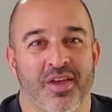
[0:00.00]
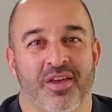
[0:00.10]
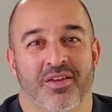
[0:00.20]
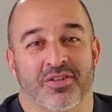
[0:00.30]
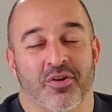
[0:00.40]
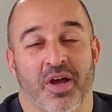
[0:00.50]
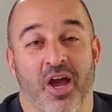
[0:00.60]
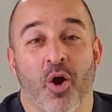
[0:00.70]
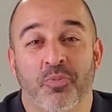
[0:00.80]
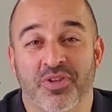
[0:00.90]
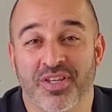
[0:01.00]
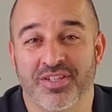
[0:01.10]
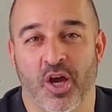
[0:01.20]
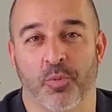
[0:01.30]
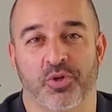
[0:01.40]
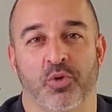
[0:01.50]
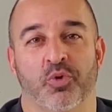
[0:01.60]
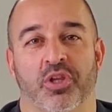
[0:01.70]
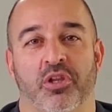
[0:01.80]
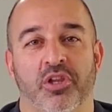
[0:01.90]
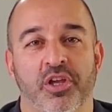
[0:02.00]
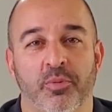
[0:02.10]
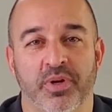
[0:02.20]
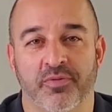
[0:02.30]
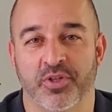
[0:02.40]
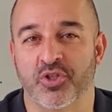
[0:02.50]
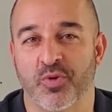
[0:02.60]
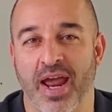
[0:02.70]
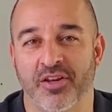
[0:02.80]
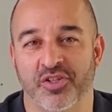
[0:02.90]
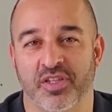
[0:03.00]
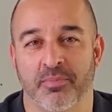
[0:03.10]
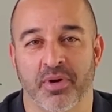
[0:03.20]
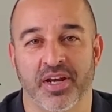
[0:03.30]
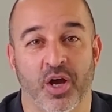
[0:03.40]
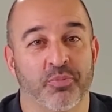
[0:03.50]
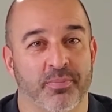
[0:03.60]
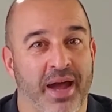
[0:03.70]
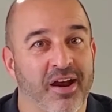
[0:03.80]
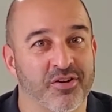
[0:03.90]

So I hope that this helps you with a little bit of a strategy that might help the buyers